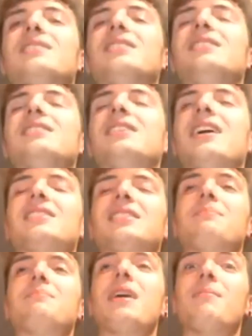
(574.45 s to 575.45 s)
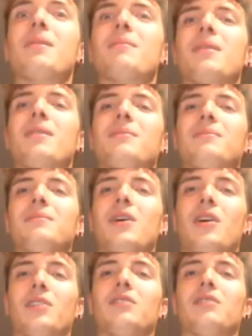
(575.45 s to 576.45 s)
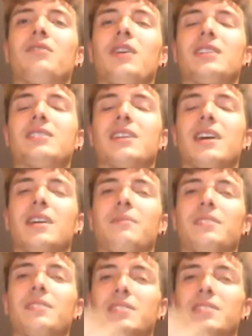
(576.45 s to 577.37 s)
Cece actually met my mom on FaceTime